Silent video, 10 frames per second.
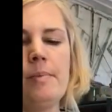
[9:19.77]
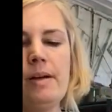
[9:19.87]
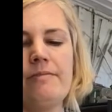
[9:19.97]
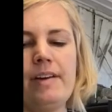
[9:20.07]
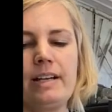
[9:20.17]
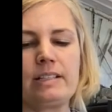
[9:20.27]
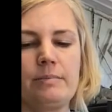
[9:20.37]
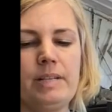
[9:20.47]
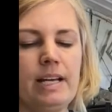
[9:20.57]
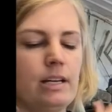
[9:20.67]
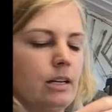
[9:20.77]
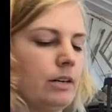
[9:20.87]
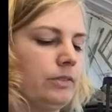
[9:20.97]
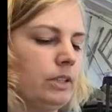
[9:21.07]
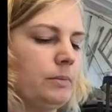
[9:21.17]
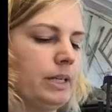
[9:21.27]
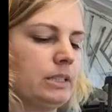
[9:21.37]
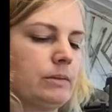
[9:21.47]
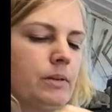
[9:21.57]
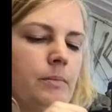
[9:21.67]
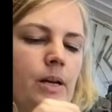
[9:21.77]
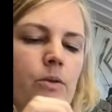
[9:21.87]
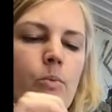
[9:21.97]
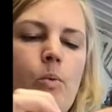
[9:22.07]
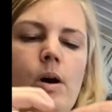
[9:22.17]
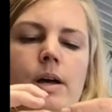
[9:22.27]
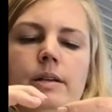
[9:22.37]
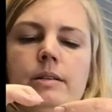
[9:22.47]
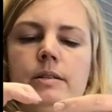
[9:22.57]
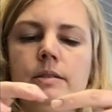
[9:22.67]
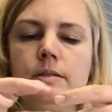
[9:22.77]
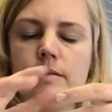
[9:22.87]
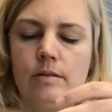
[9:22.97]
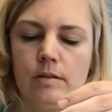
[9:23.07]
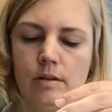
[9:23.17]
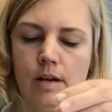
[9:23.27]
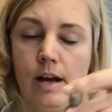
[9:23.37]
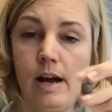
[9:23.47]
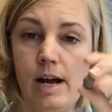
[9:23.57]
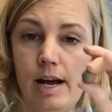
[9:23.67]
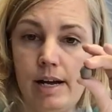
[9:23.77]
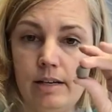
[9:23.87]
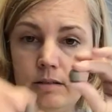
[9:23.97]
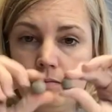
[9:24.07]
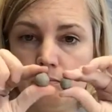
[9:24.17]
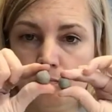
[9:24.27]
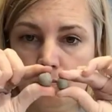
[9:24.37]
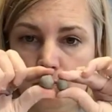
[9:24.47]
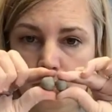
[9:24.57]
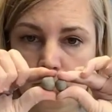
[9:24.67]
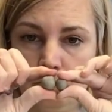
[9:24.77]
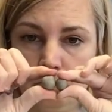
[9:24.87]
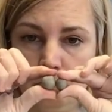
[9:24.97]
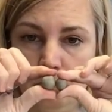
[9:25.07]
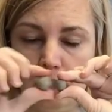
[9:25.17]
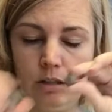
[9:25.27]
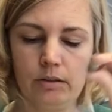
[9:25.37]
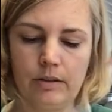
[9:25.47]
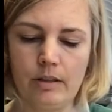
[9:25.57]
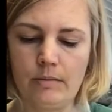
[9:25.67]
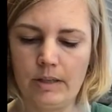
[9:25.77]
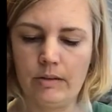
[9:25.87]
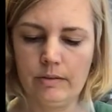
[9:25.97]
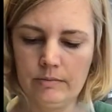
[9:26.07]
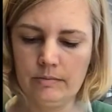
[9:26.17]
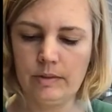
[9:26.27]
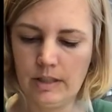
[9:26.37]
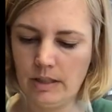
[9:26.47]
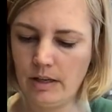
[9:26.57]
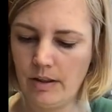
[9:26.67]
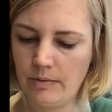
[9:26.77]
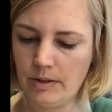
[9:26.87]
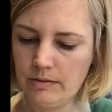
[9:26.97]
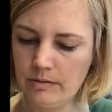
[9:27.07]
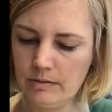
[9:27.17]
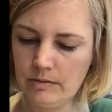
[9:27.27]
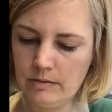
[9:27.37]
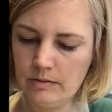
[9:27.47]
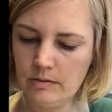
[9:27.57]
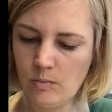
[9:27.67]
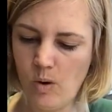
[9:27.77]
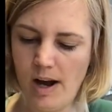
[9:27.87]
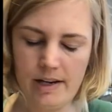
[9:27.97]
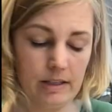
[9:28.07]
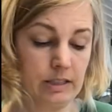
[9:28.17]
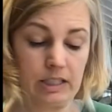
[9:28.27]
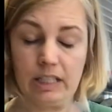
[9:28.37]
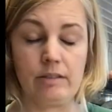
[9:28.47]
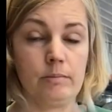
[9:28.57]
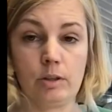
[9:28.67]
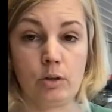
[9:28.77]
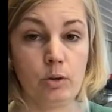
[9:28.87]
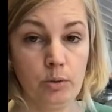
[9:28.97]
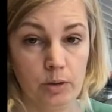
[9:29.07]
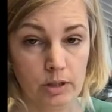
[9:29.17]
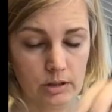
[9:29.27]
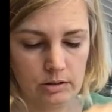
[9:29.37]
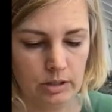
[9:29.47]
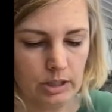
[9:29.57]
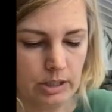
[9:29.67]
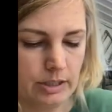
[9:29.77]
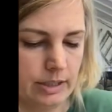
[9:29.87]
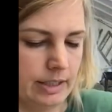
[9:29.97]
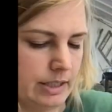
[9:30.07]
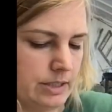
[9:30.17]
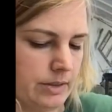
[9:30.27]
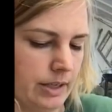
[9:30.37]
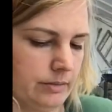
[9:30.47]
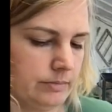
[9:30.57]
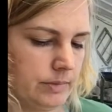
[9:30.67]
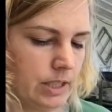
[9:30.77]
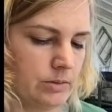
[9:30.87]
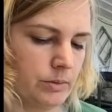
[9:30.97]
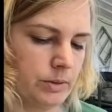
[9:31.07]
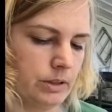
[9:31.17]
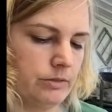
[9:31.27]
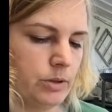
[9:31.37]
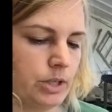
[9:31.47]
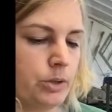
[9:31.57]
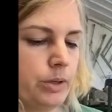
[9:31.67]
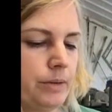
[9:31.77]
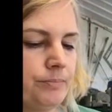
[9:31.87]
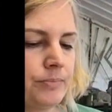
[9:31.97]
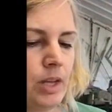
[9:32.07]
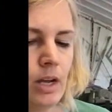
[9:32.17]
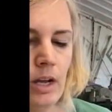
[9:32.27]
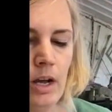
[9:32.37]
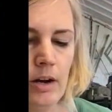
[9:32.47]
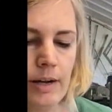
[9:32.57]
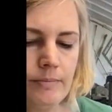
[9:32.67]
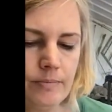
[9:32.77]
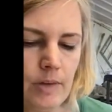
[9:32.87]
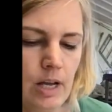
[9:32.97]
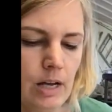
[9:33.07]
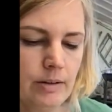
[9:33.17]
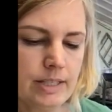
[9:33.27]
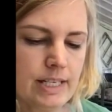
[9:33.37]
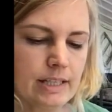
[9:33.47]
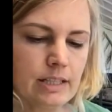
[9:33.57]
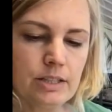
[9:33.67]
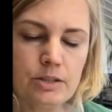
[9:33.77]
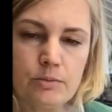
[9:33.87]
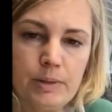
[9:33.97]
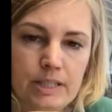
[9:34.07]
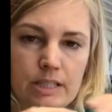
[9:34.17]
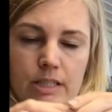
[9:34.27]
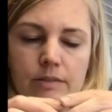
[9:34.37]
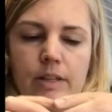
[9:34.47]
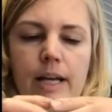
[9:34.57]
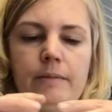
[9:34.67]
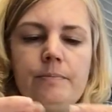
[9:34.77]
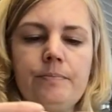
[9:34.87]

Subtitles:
In fact, I'm taking off a little bit because I'm gonna make one eye littler than the big one, than another one. Why? It's gonna give him a kooky little look, and that's okay. That's what we're looking for, kooky. Okay, I'm gonna take these 2 pieces of clay